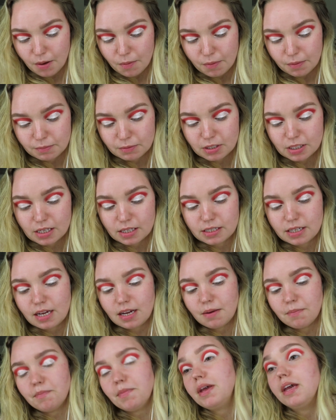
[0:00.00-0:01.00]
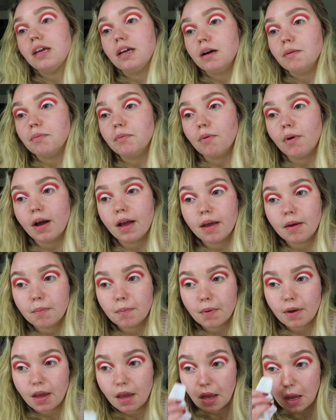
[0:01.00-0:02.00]
I'm just going to take a makeup
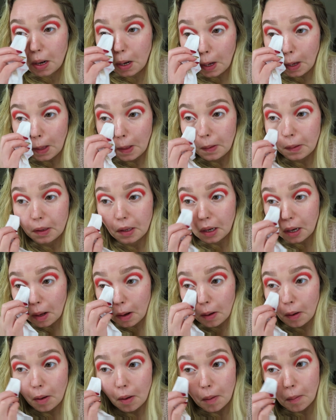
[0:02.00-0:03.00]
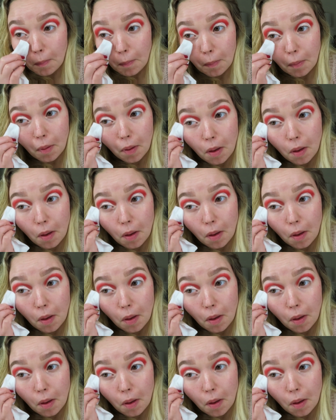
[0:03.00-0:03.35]
wipe and clean up.